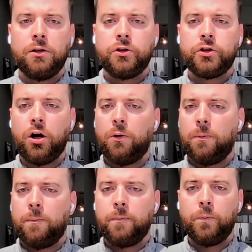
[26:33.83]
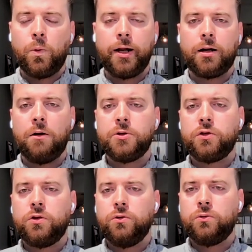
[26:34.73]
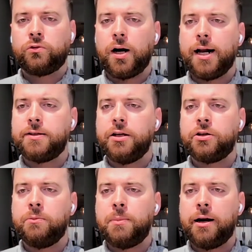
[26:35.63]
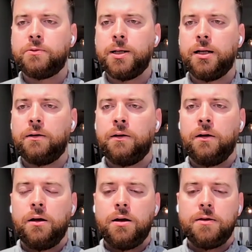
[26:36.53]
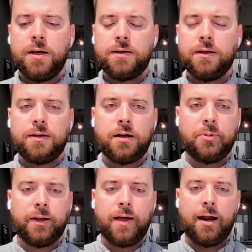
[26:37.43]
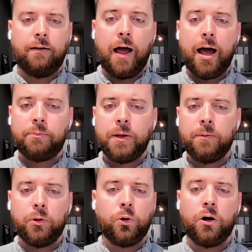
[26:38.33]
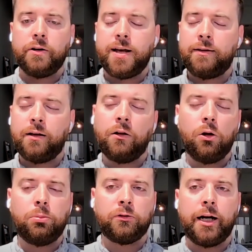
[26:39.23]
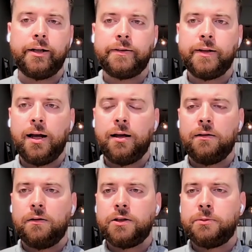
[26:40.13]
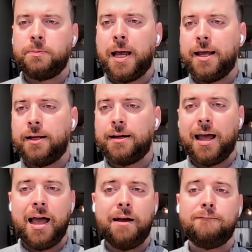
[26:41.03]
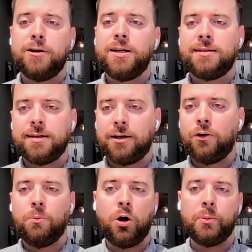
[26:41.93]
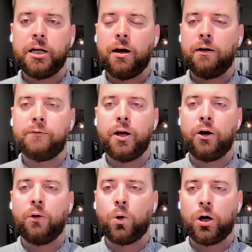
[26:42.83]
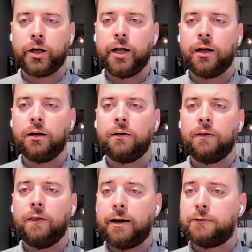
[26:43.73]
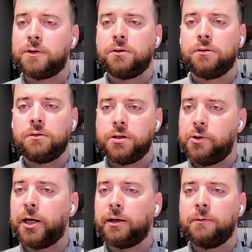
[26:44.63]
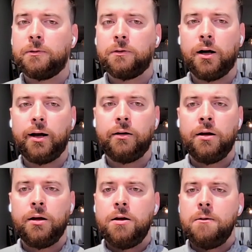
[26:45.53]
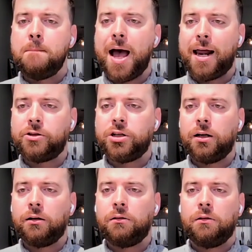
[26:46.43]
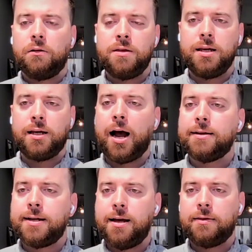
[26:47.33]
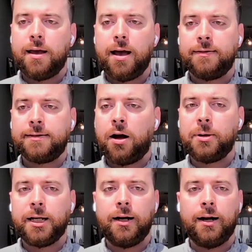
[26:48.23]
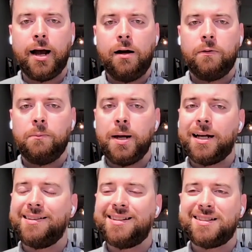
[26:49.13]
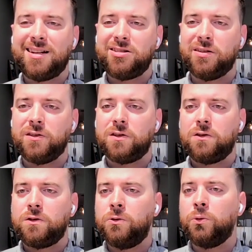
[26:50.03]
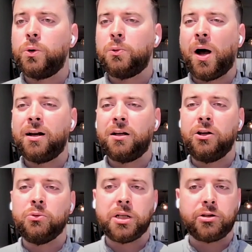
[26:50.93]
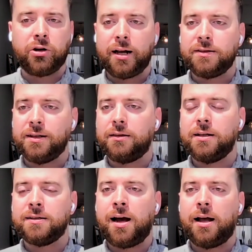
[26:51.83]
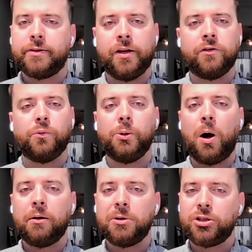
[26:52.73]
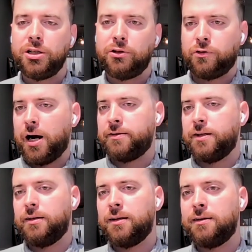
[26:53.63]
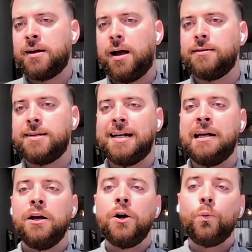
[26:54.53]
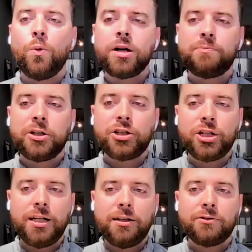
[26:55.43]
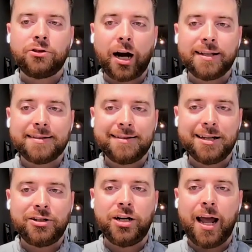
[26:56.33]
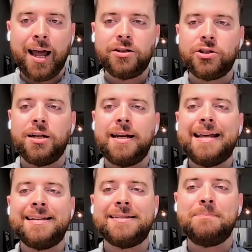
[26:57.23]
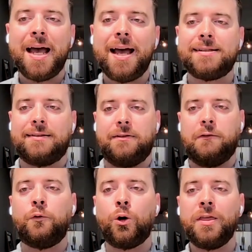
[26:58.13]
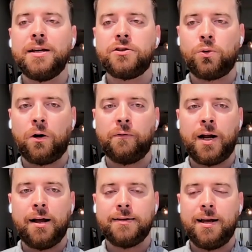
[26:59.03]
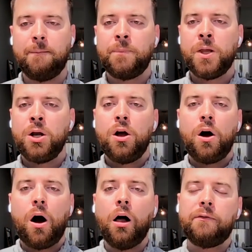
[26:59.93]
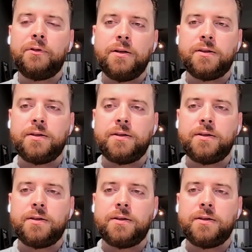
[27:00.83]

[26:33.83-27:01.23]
So when it comes to translation management, this is something that a lot of people who are attending Global Ready today spend every single moment of their working lives doing, right? Managing the content that's coming in and out, making decisions. Do we want to human translate this content? Do we want to machine translate this content? Which machine translation engine is best for this sort of content? All of these